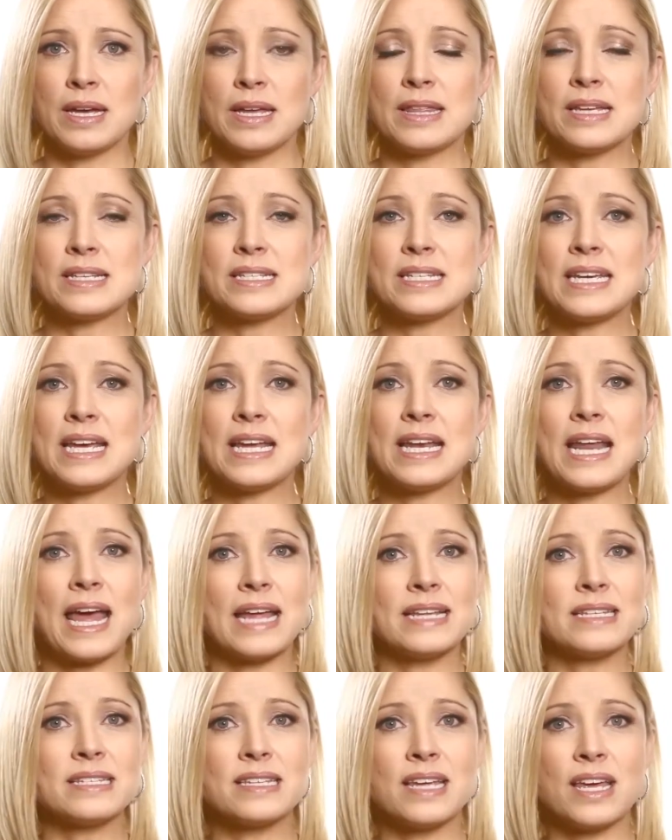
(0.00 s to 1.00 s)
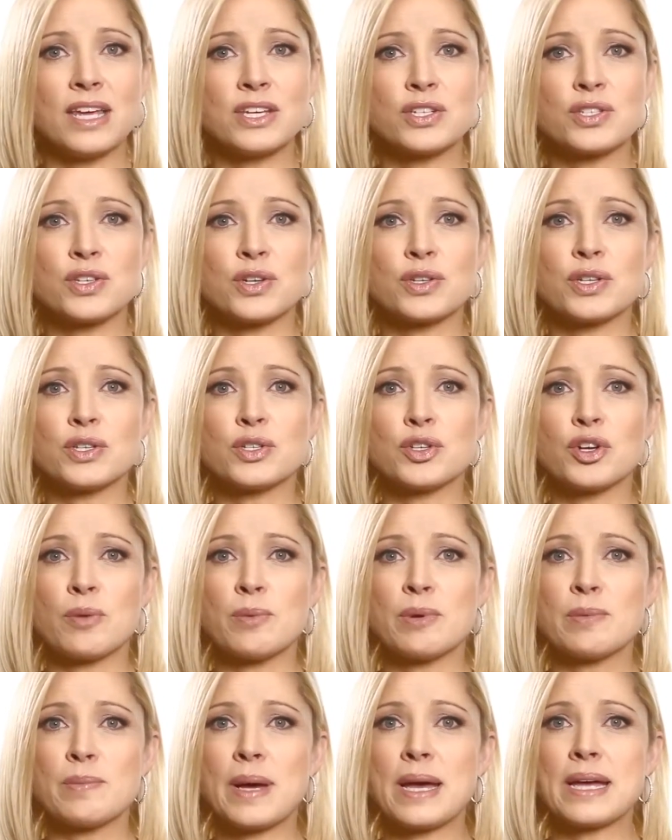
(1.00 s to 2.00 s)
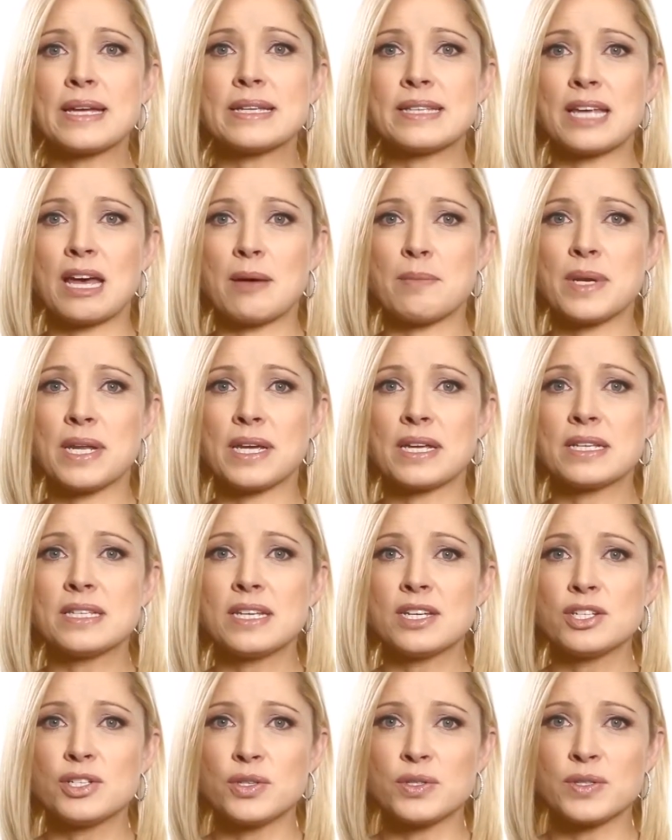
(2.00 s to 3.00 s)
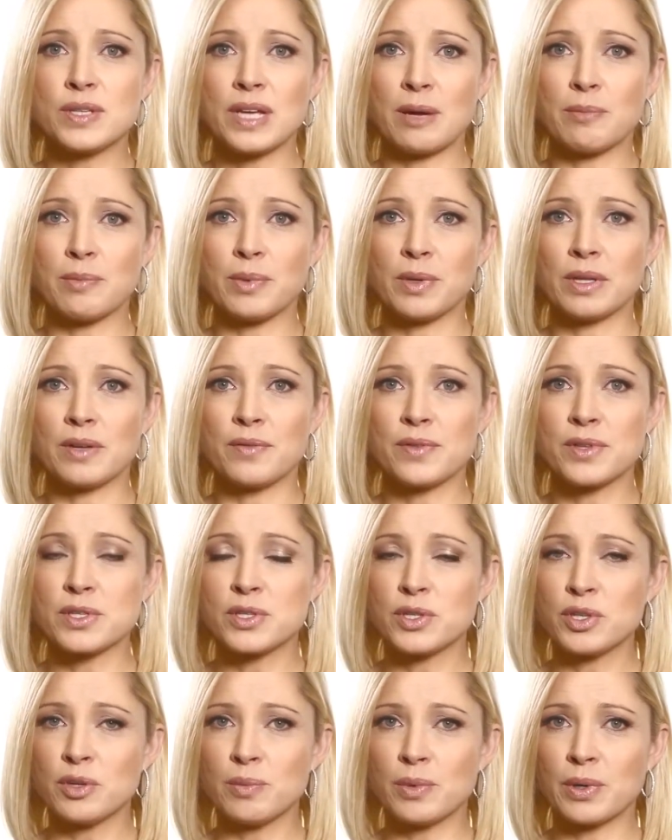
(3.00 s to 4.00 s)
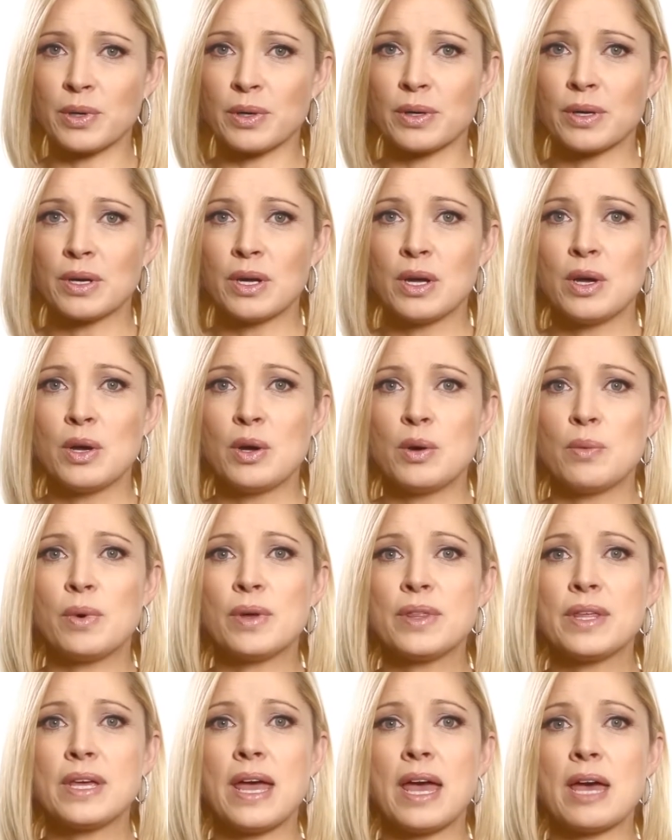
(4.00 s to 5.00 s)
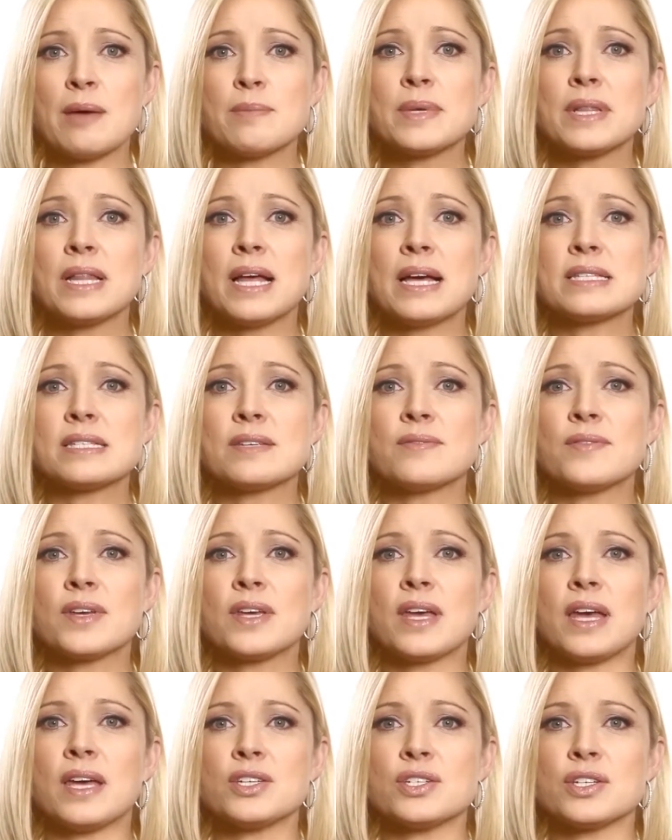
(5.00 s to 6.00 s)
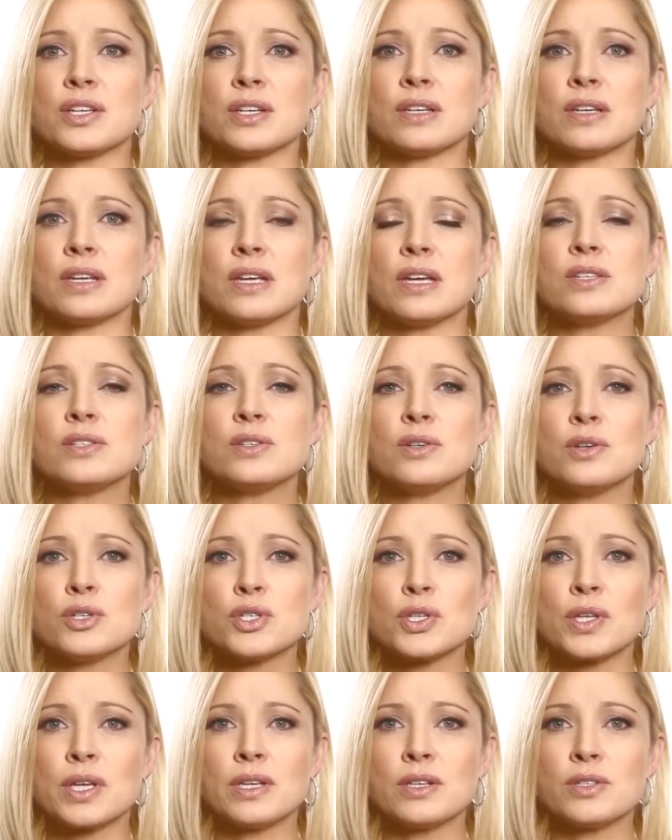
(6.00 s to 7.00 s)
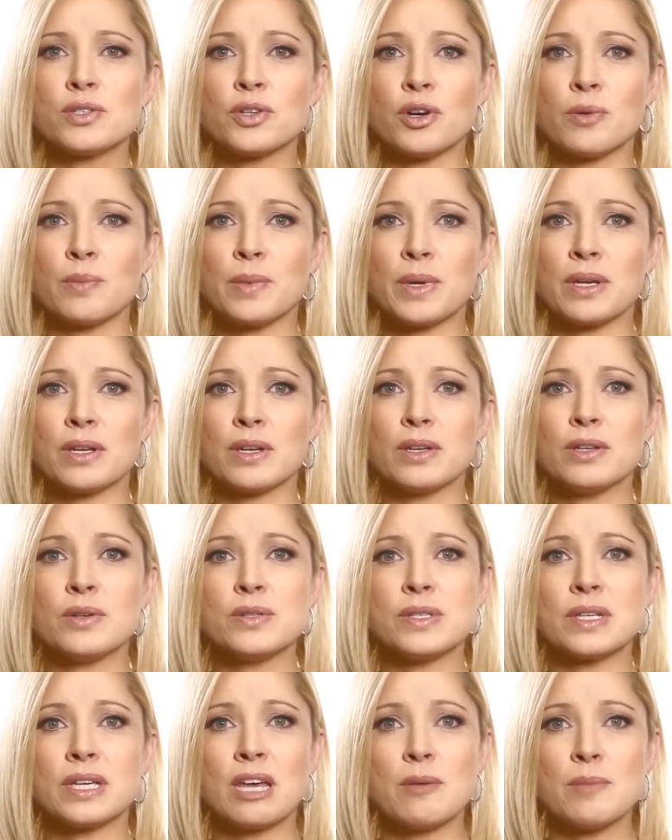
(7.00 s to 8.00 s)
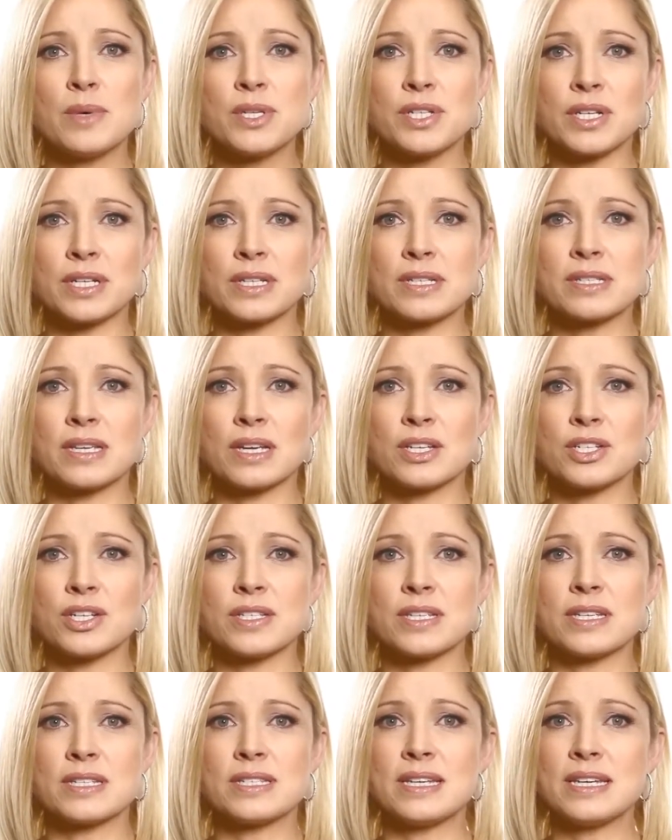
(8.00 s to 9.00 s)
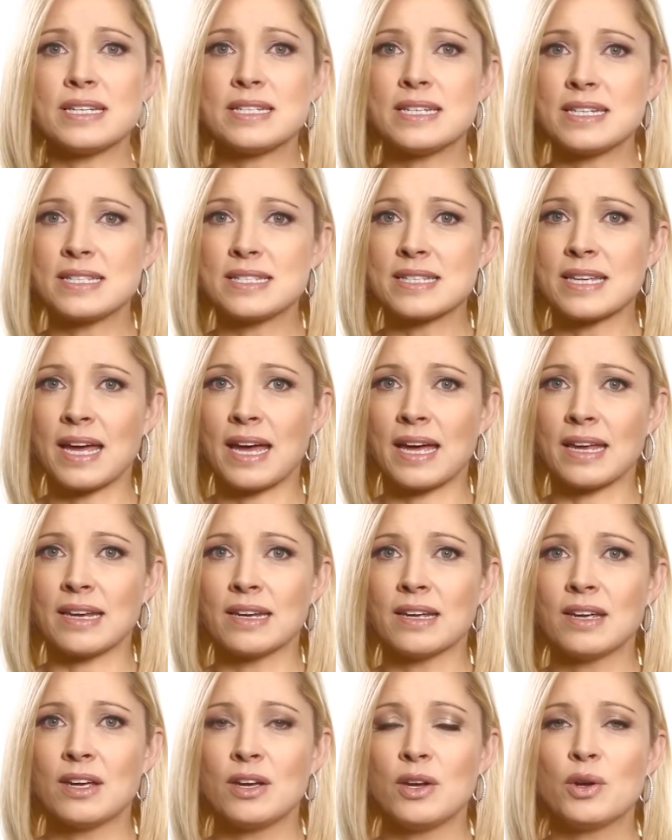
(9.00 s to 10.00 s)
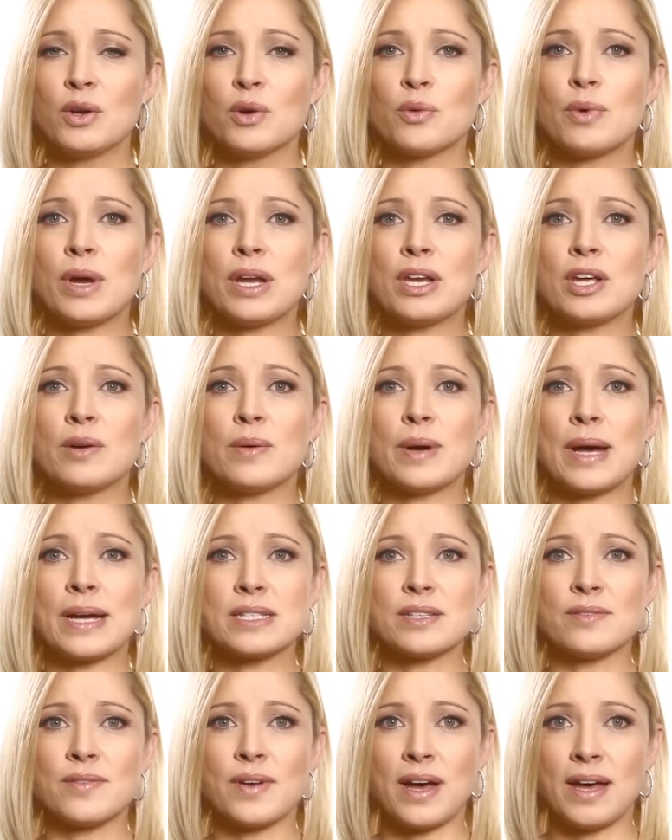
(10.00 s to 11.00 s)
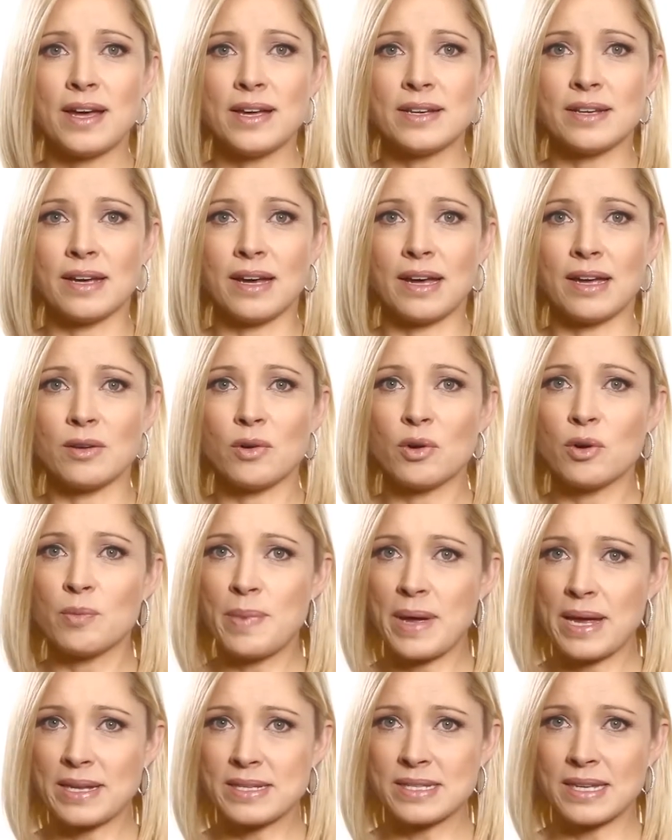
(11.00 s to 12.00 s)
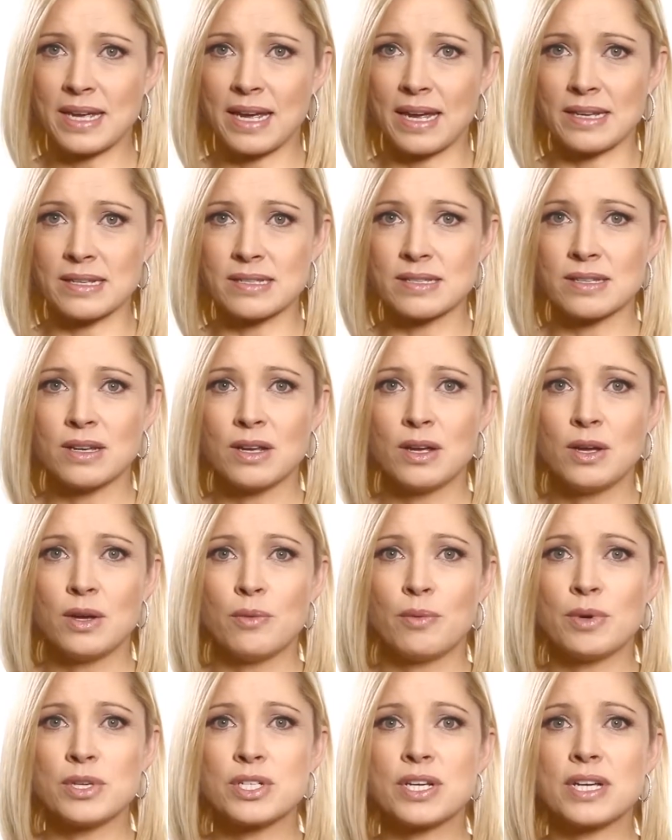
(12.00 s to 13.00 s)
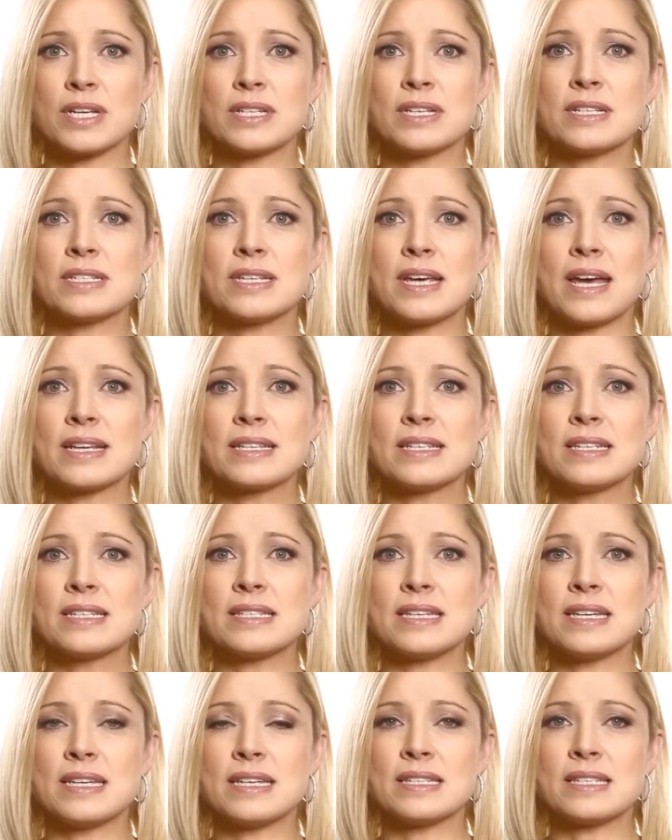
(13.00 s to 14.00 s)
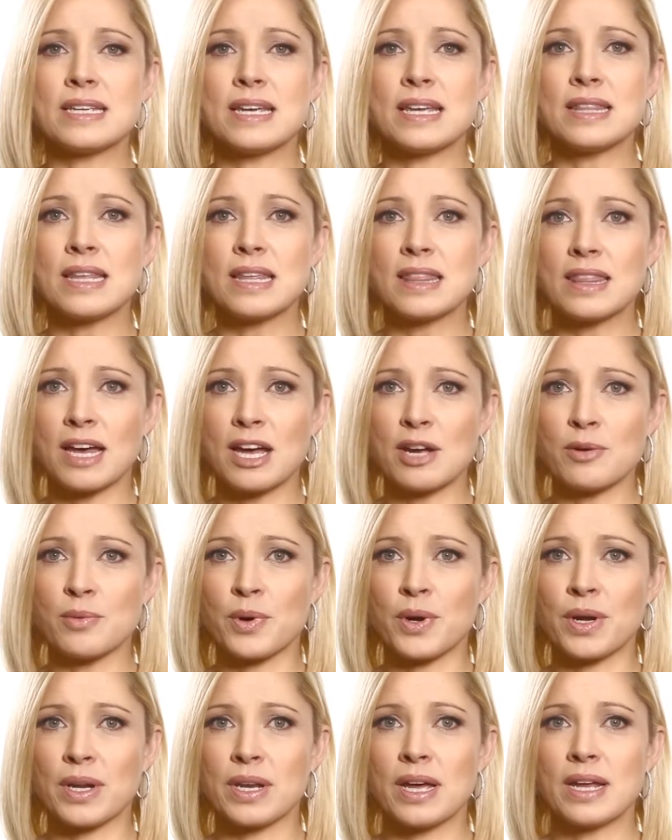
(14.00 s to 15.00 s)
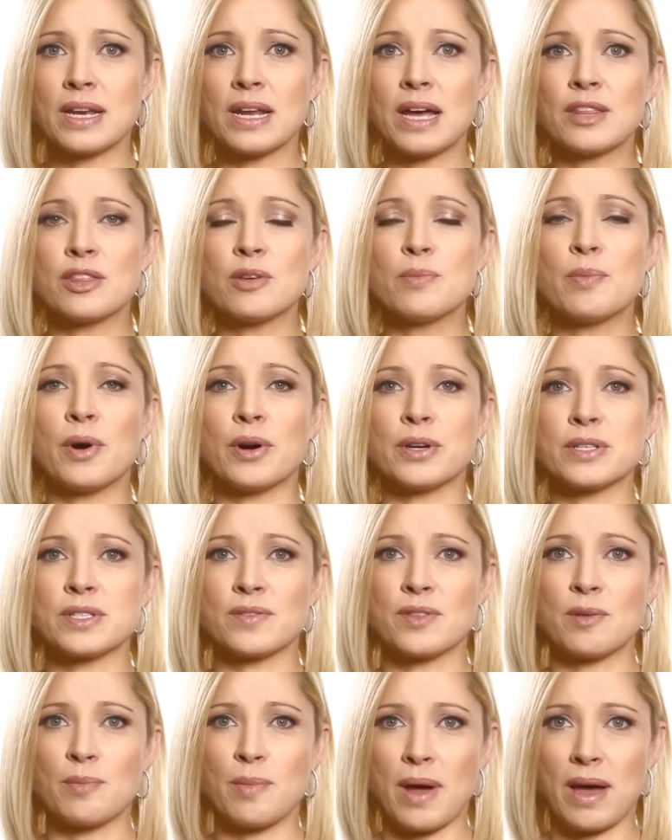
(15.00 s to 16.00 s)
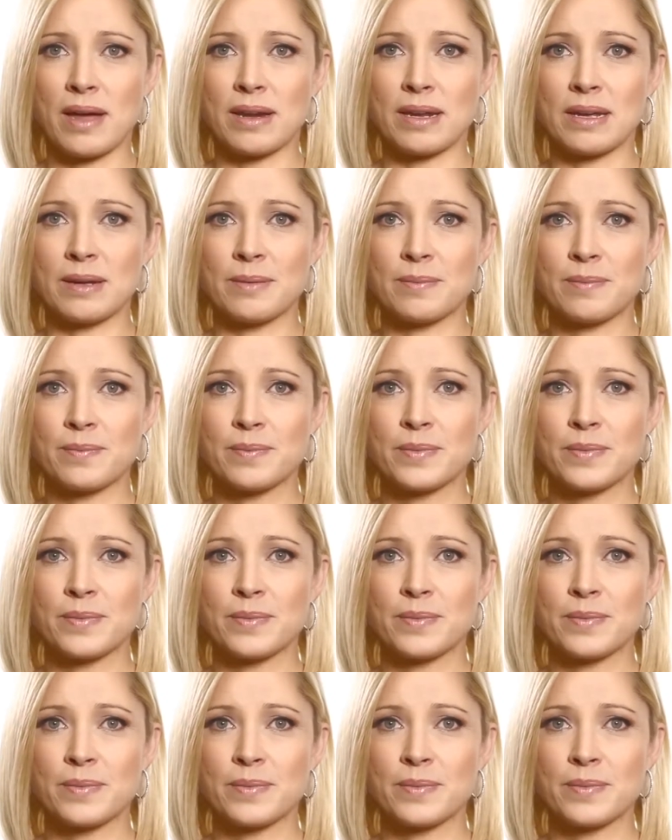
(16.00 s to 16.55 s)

The TNN stages are determined by examining a tissue sample of the tumor, while the M classification is usually determined using imaging such as a CT scan, radioactive iodine, or PET scans, which can detect disease in the thyroid and other parts of the body.